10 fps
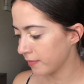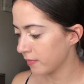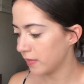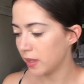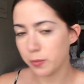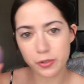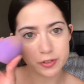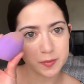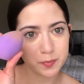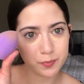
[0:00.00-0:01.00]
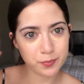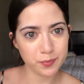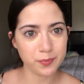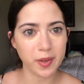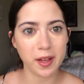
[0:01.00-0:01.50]
And then we'll just
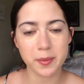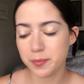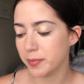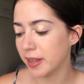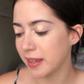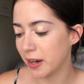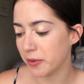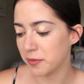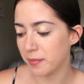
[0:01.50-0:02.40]
blend that out with